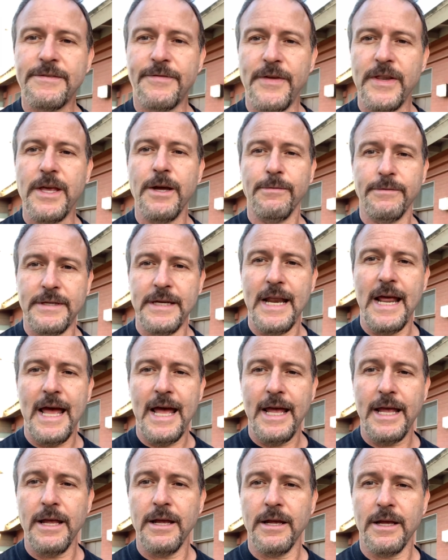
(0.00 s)
video
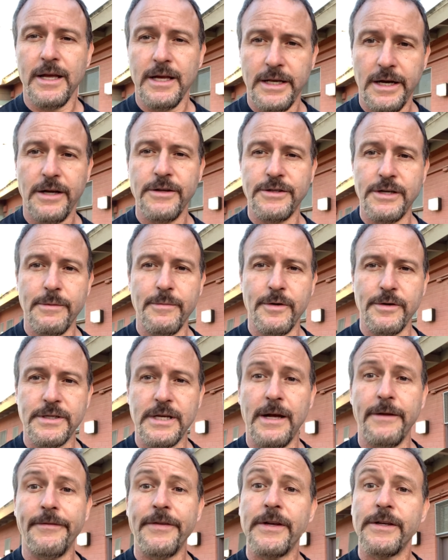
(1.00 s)
today in UnGym
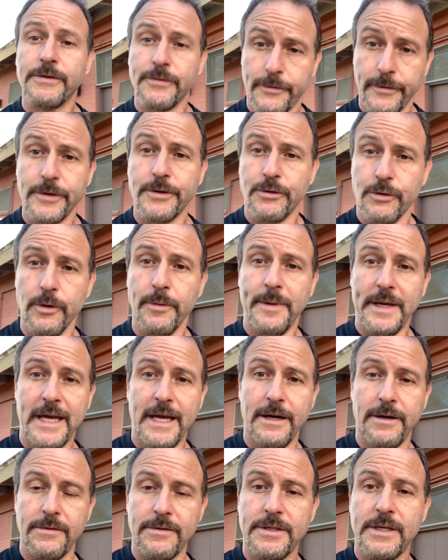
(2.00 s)
Yourself is for true
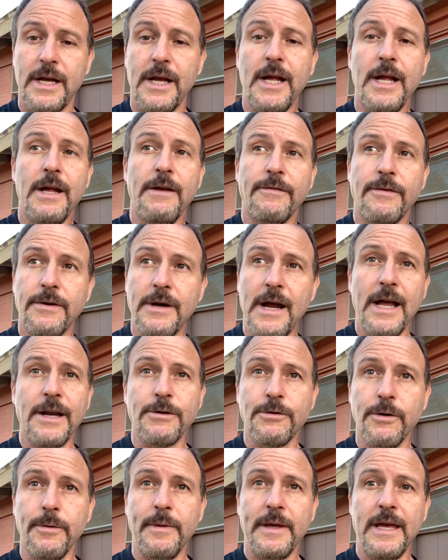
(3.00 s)
beginners. If you're not a
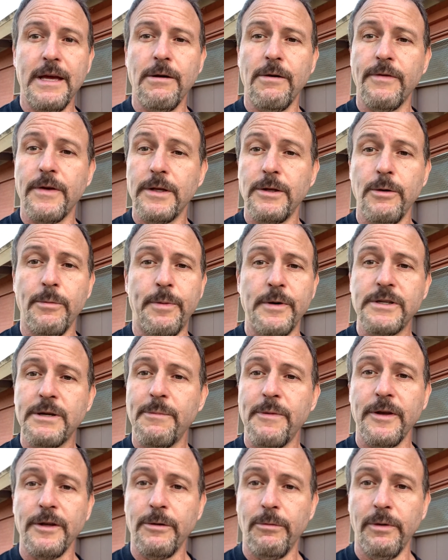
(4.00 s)
true beginner, if you can do a
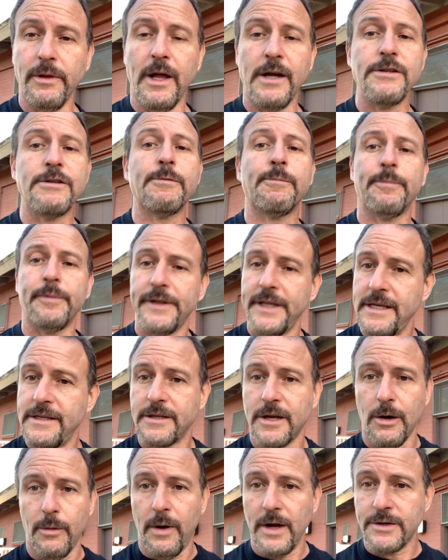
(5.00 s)
push-up, you can do a lunge, please
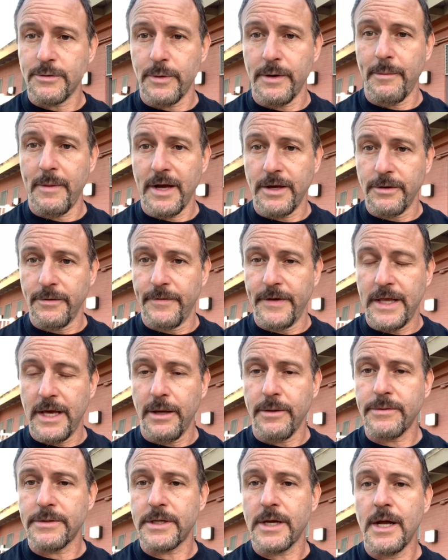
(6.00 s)
go watch one of my other
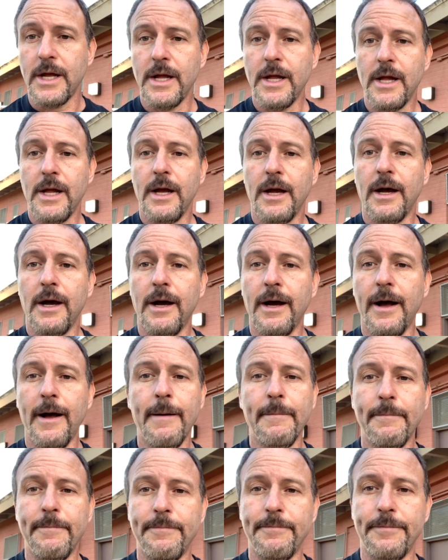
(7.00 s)
videos
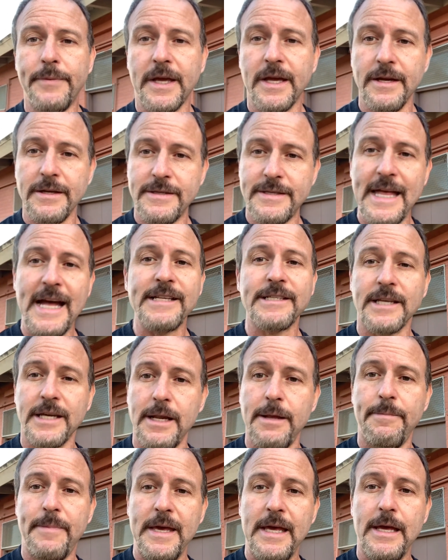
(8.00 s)
because that's going
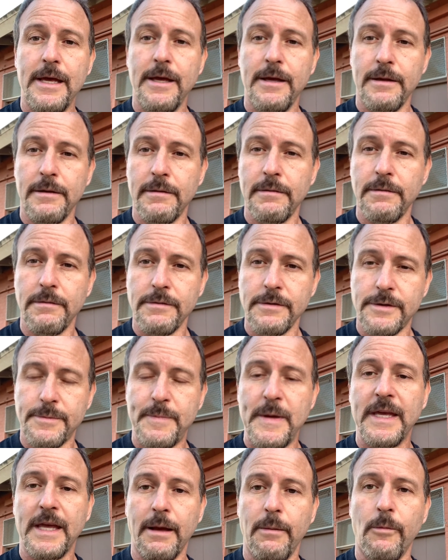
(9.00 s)
to be
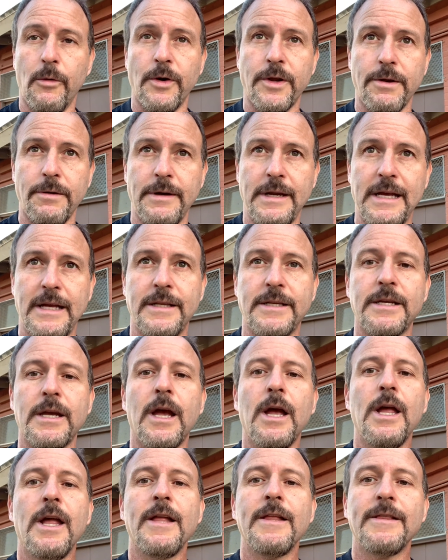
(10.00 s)
speaking more to your needs.
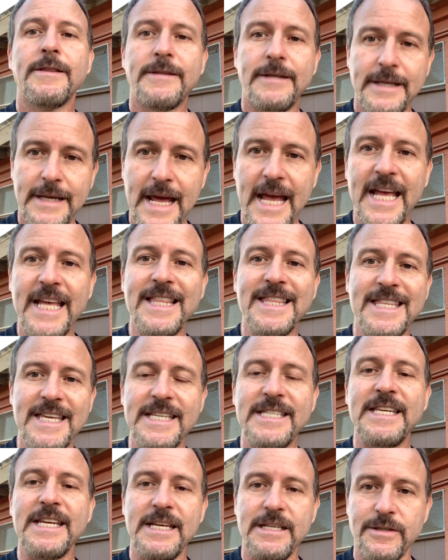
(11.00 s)
Today,
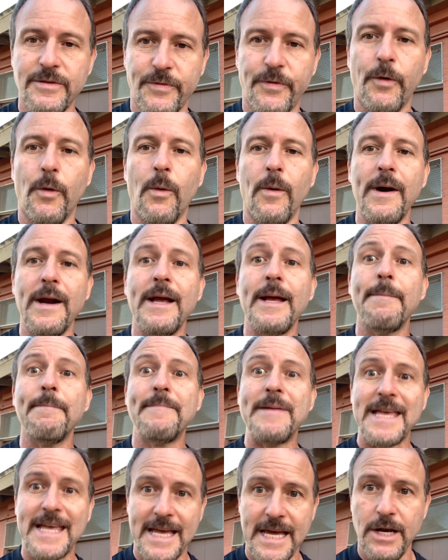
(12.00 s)
this is for
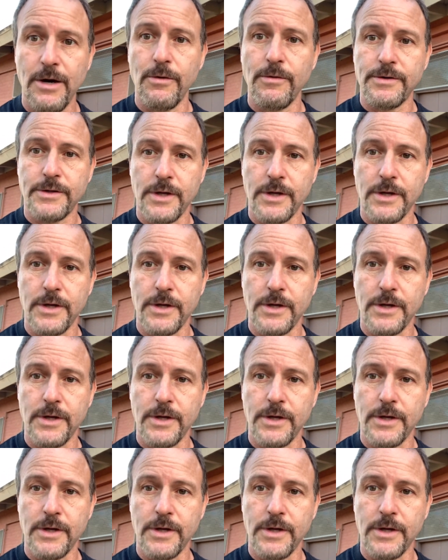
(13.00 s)
beginners